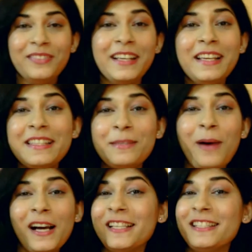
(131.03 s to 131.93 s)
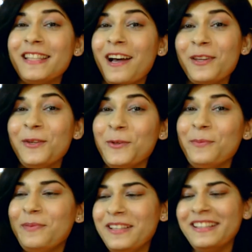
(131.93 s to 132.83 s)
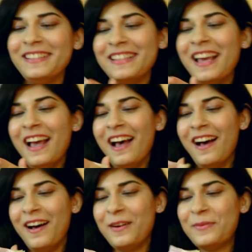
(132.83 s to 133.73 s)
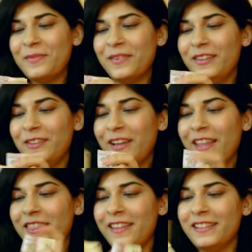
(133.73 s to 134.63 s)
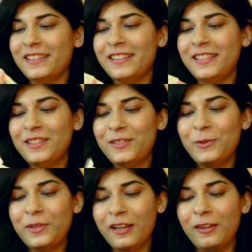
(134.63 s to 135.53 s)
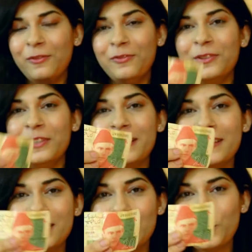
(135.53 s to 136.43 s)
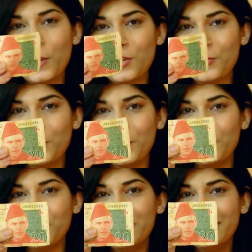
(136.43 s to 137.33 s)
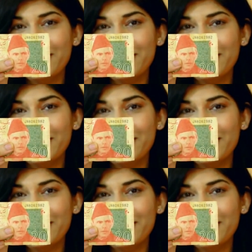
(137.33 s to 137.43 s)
It's Pakistani rupees. Um, look at this. It's so colorful. This is the 20 rupee note.